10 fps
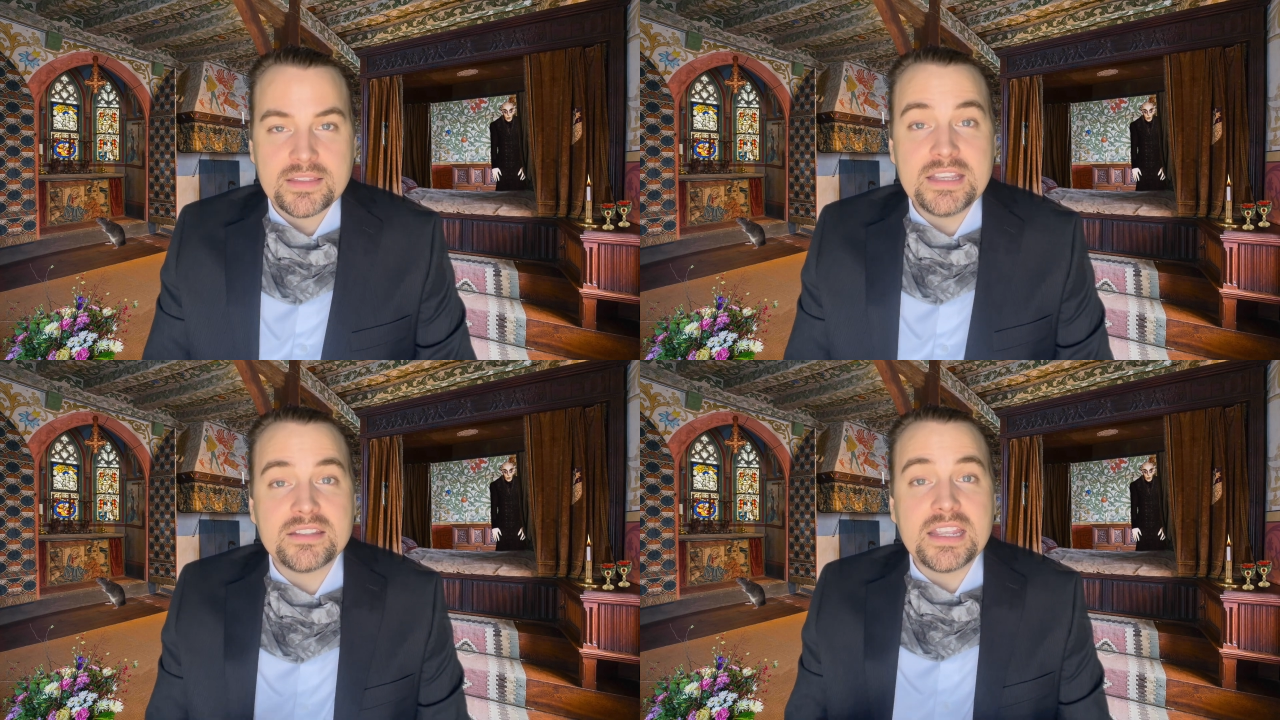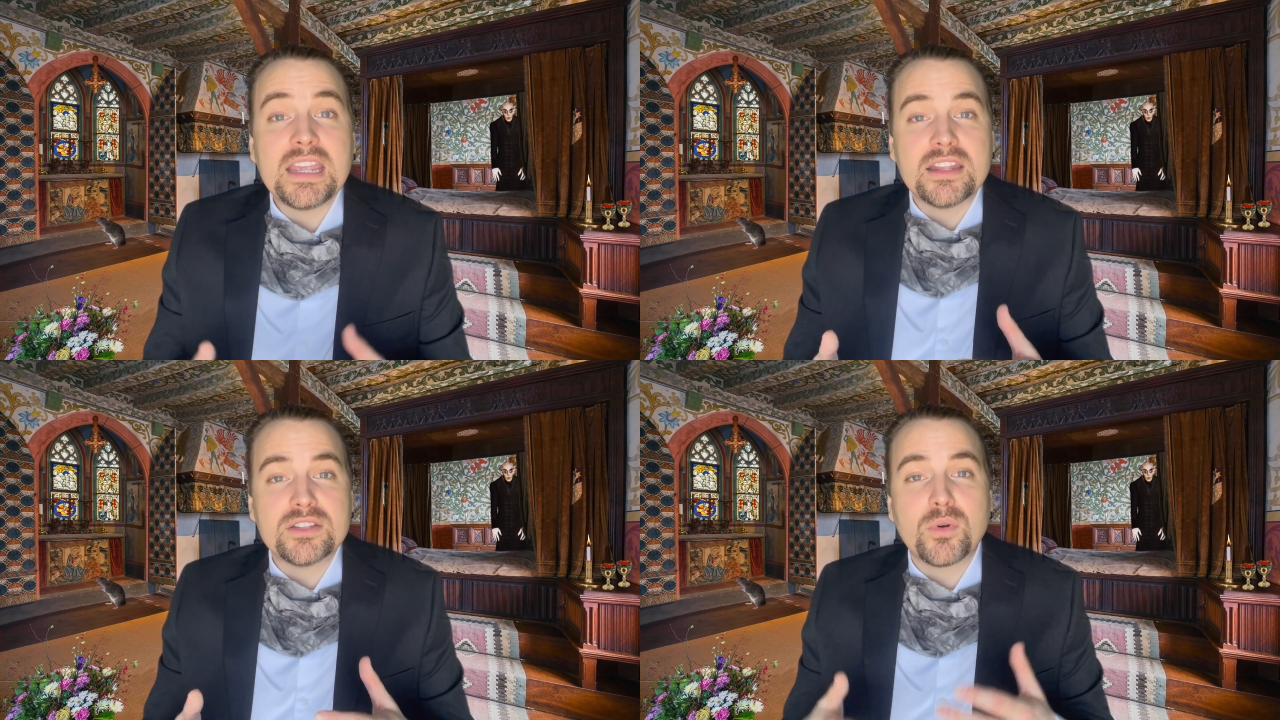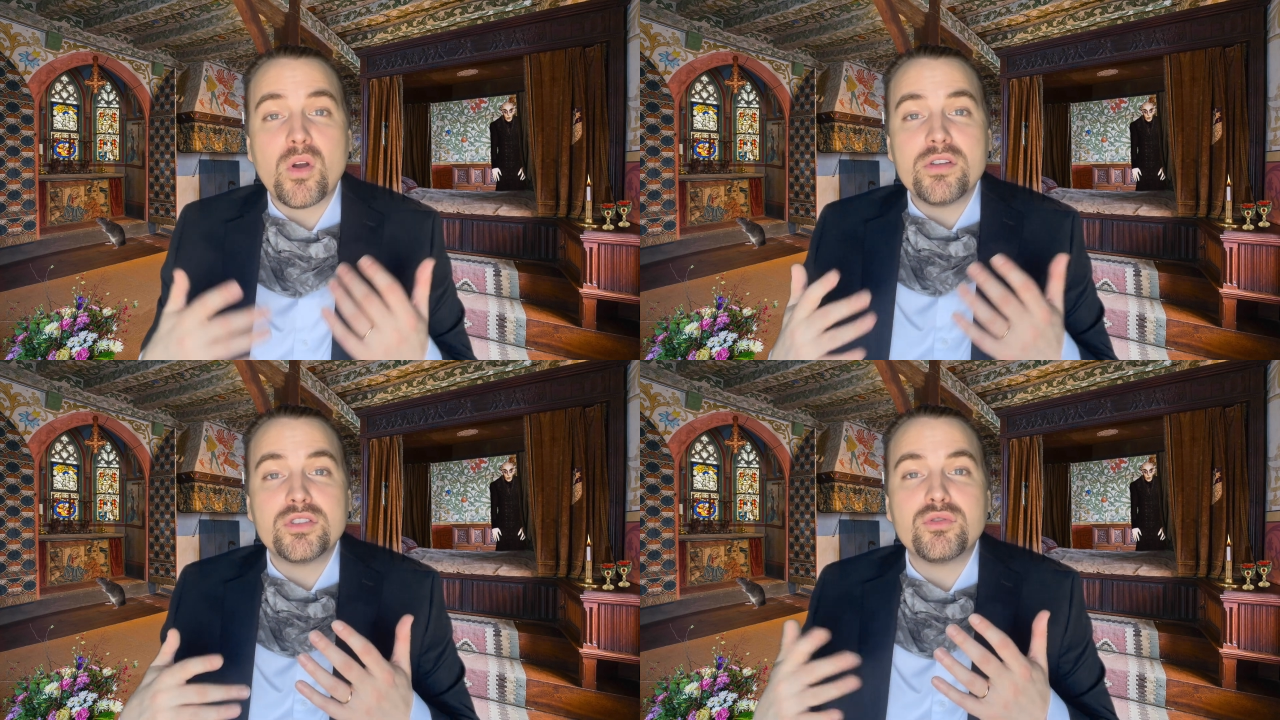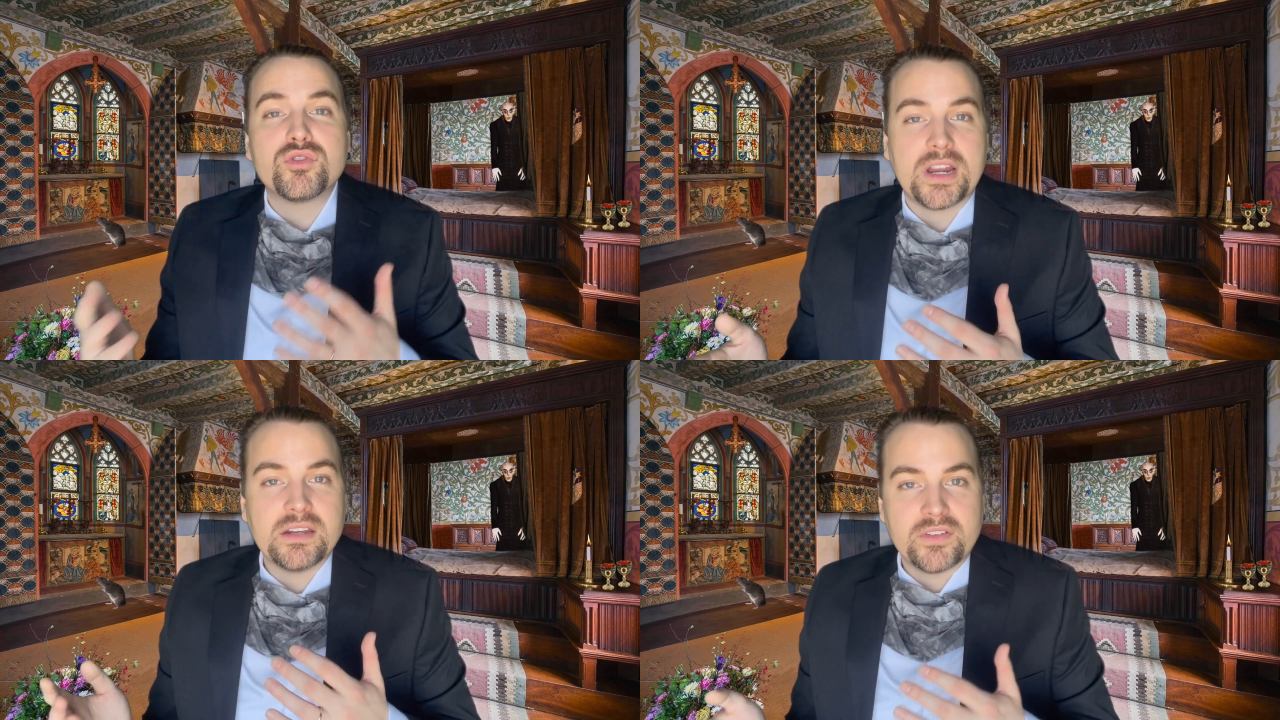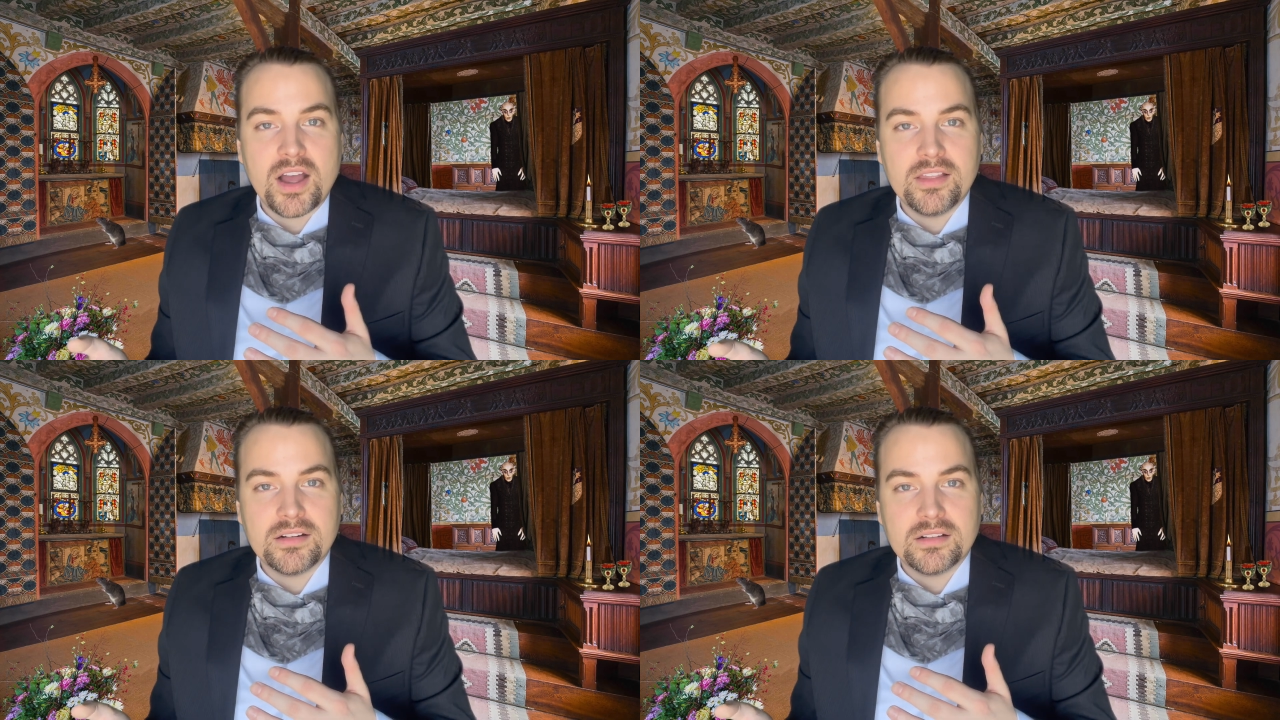These scenes were also drained of
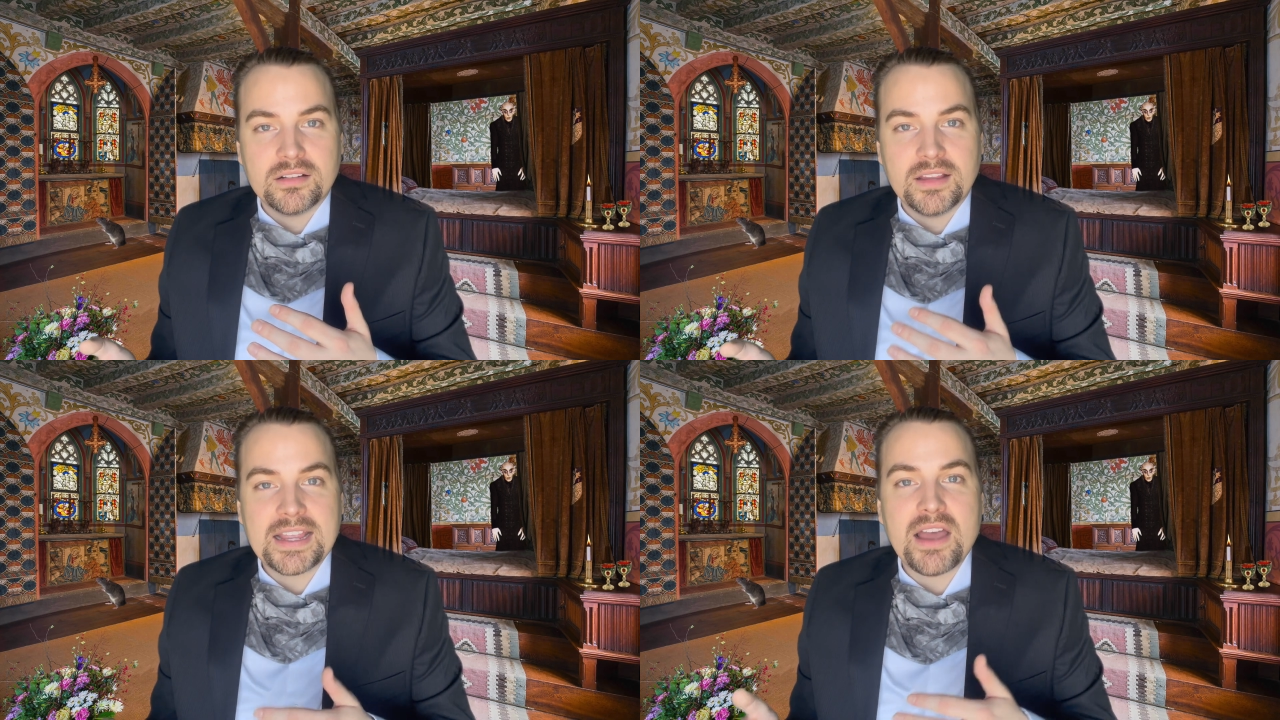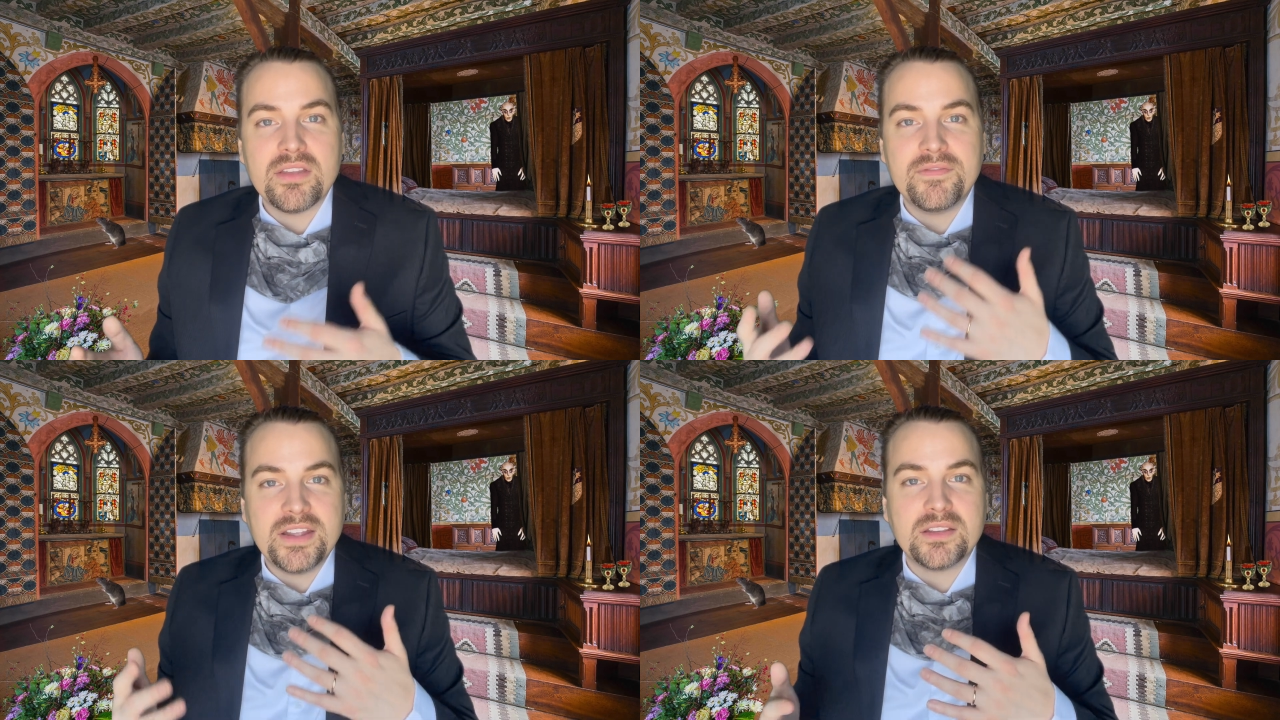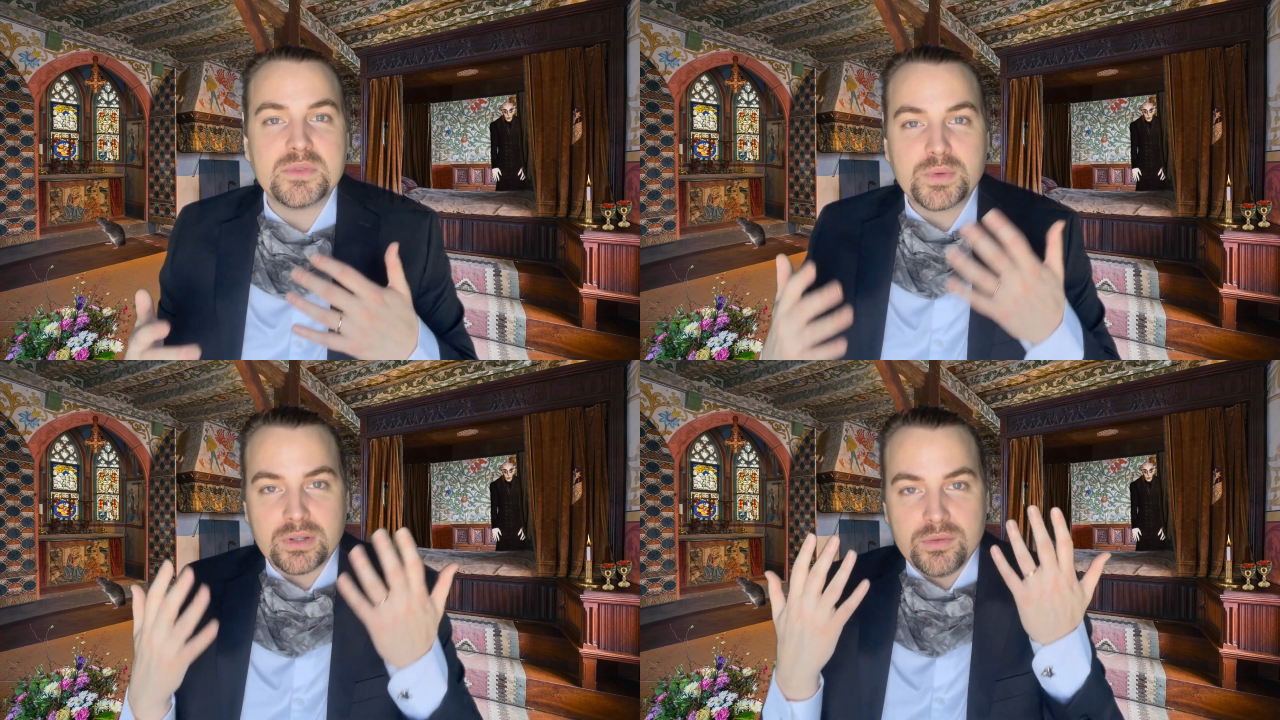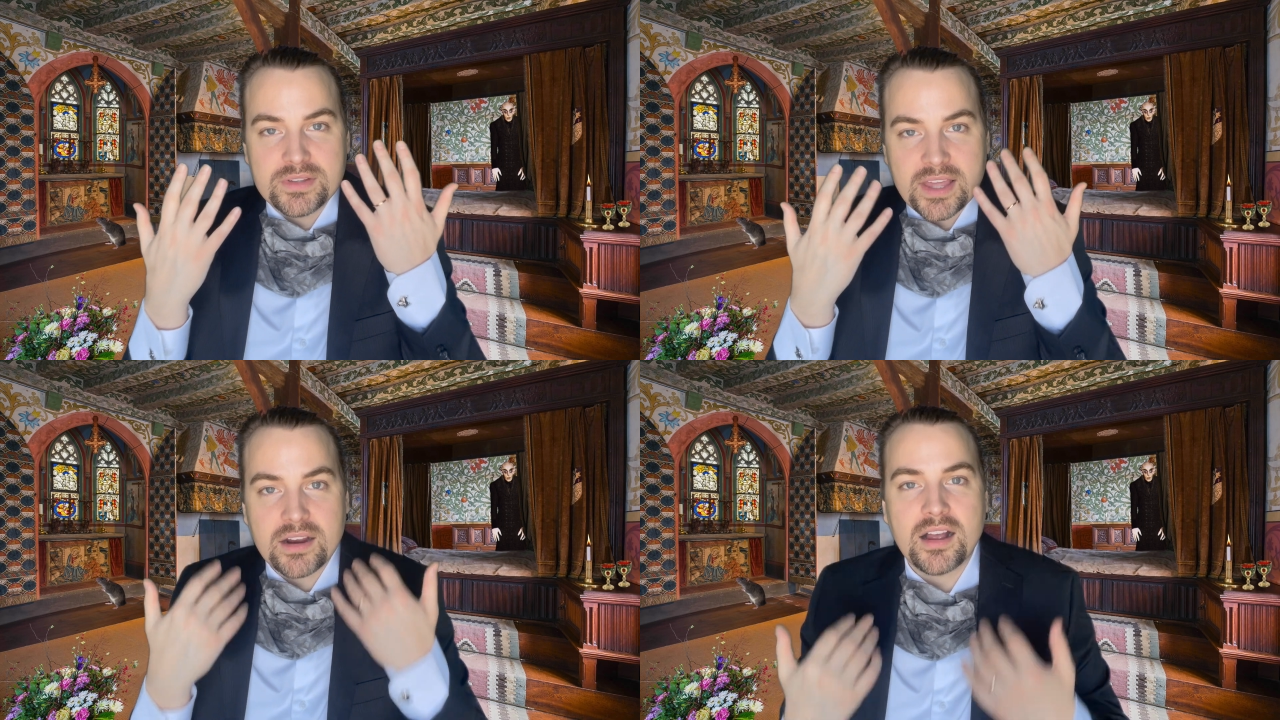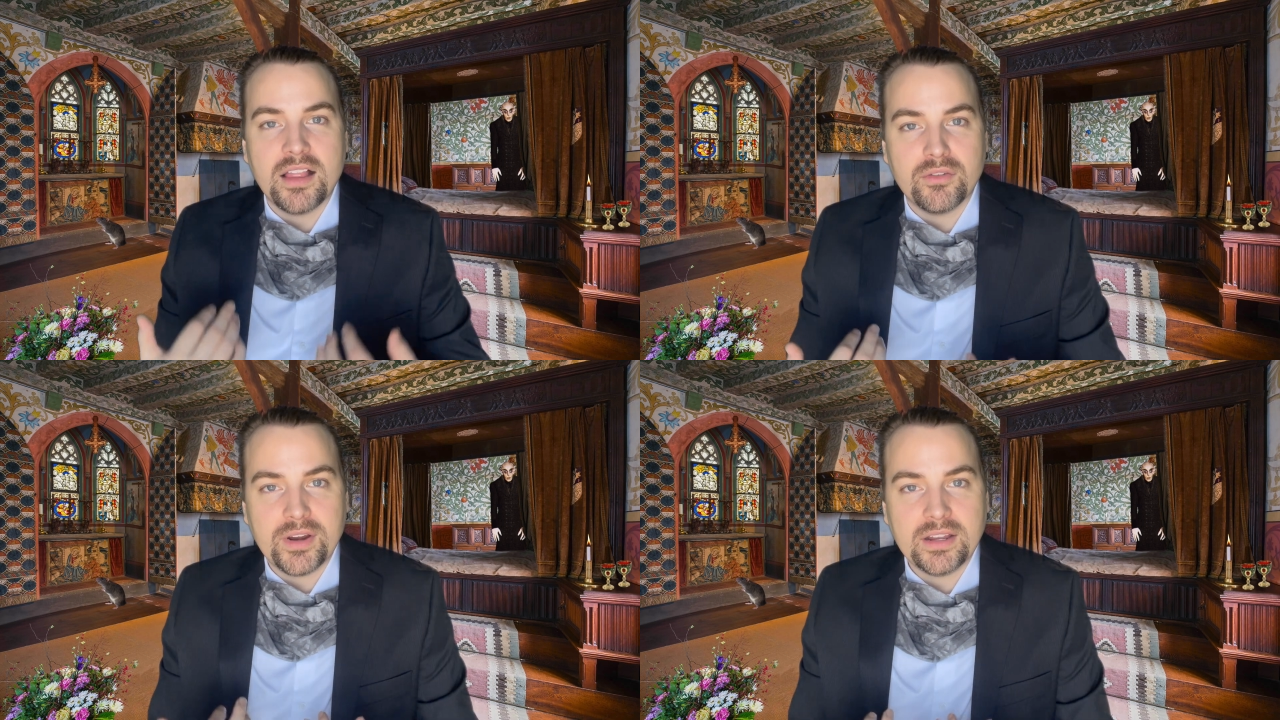color, like how the victims would lose their
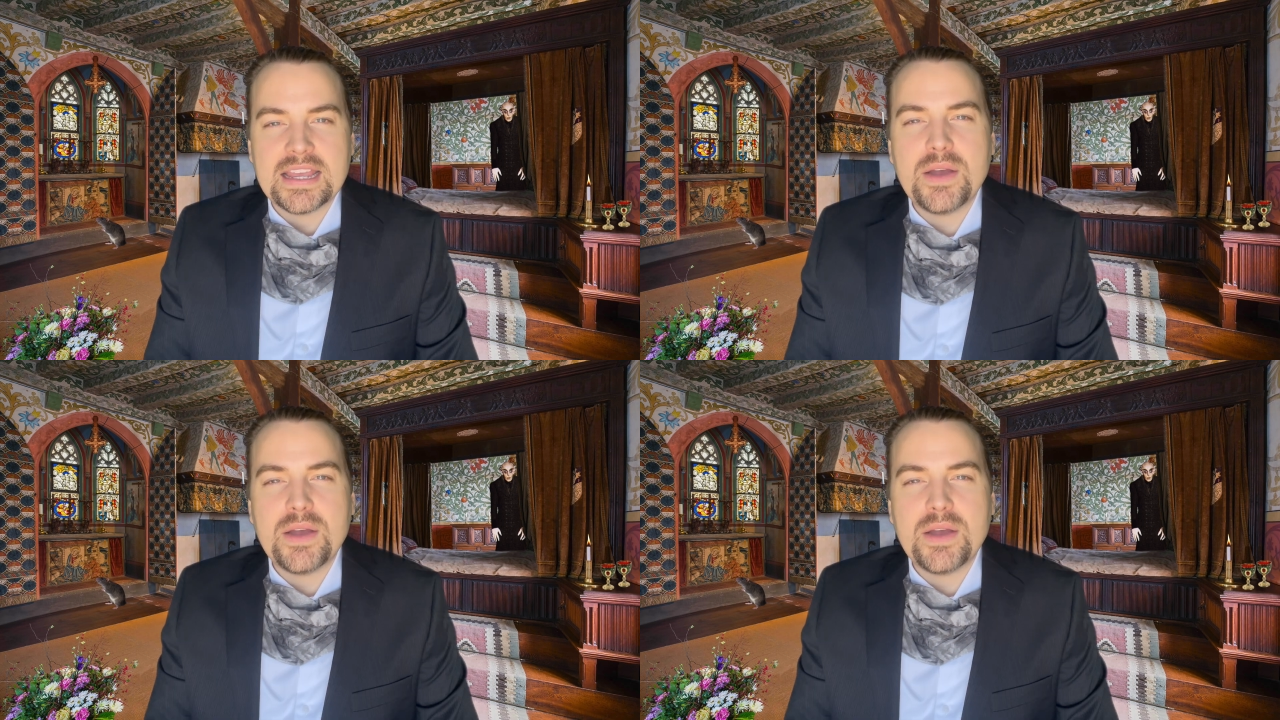coloring.